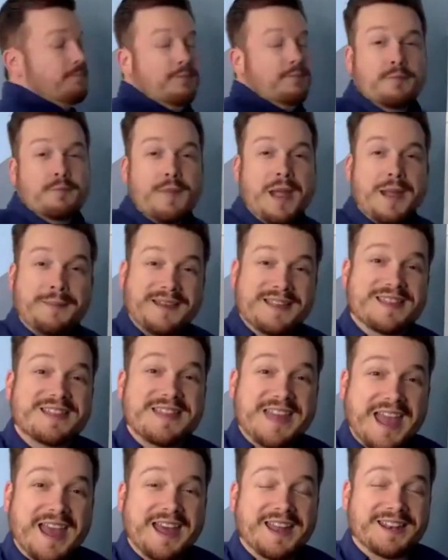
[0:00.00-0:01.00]
maybe
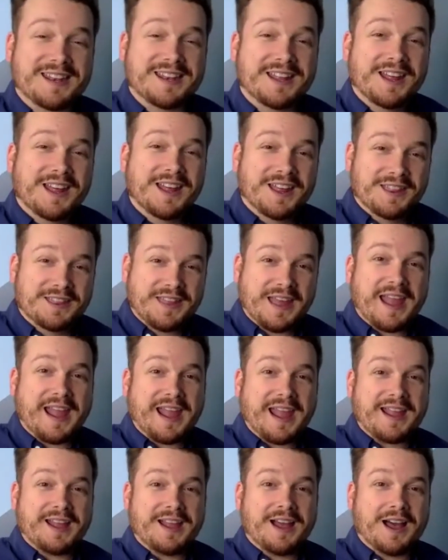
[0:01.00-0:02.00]
then
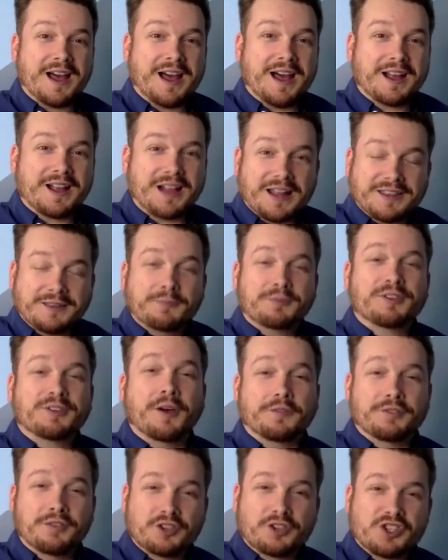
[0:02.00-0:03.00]
they got
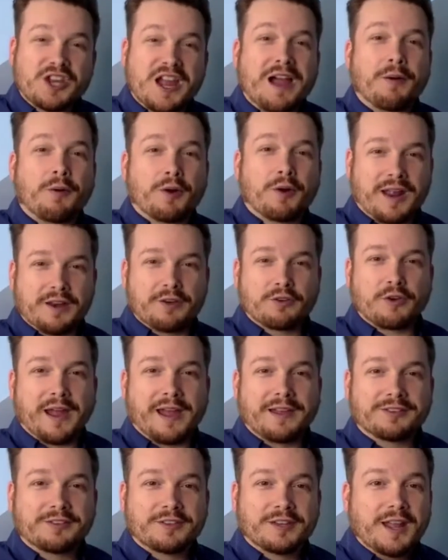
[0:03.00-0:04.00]
themselves showered and
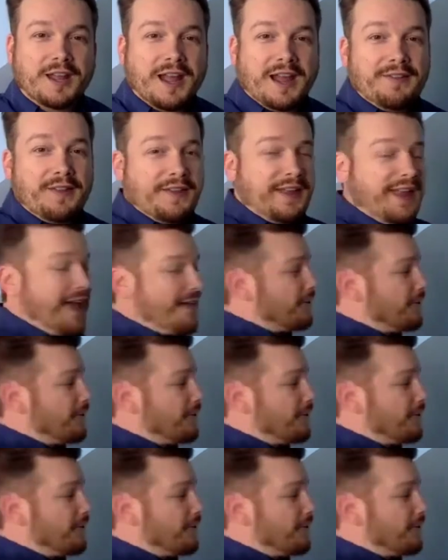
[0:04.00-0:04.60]
dressed. And then they have a